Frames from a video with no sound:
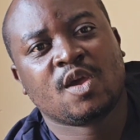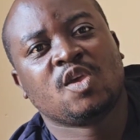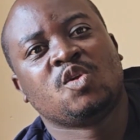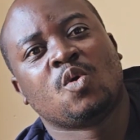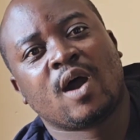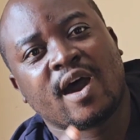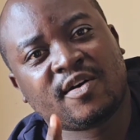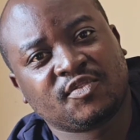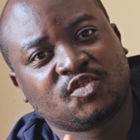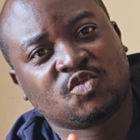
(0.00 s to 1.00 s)
you
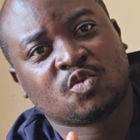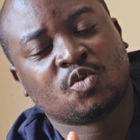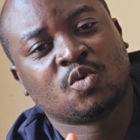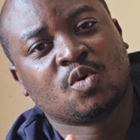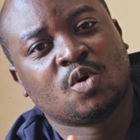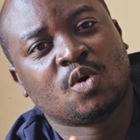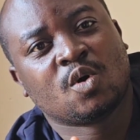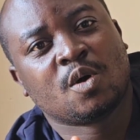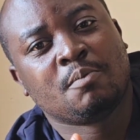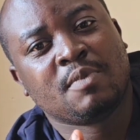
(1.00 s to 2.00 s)
have to
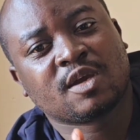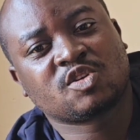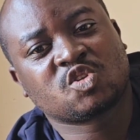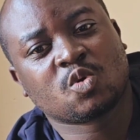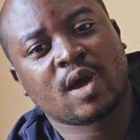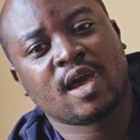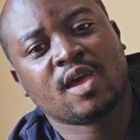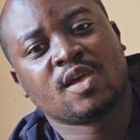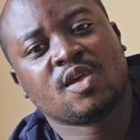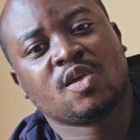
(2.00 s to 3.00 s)
make sure
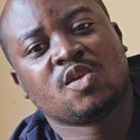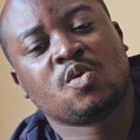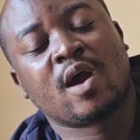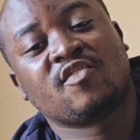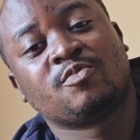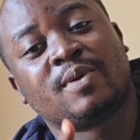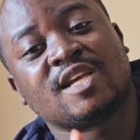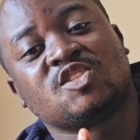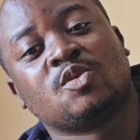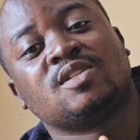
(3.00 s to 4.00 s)
you have
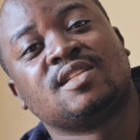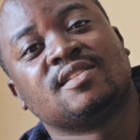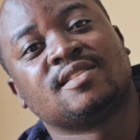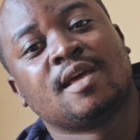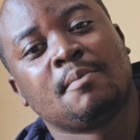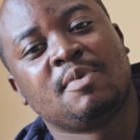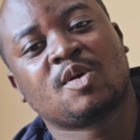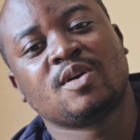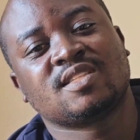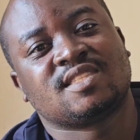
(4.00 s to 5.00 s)
brushed your teeth,
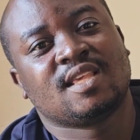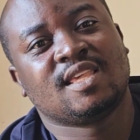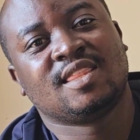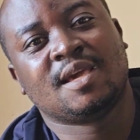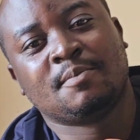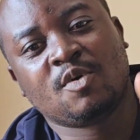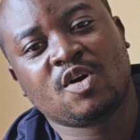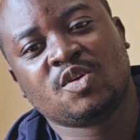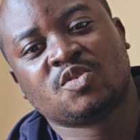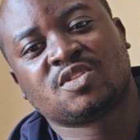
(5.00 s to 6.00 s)
because the more
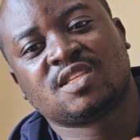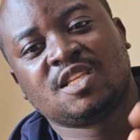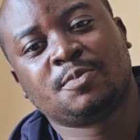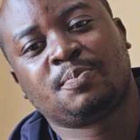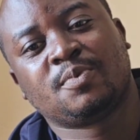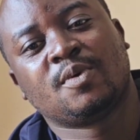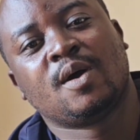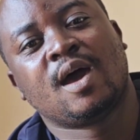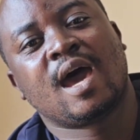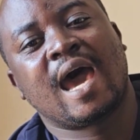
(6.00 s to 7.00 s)
you sleep
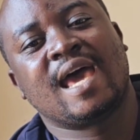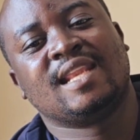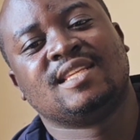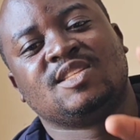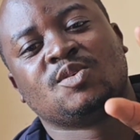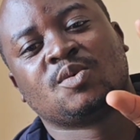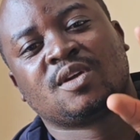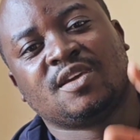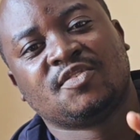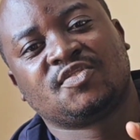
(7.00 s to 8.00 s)
and you
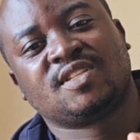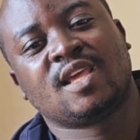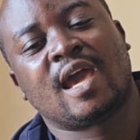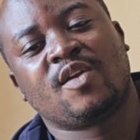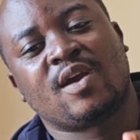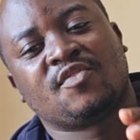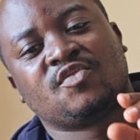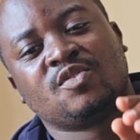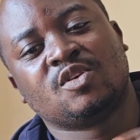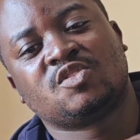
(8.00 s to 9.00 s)
have
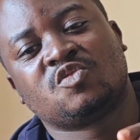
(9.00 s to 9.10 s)
not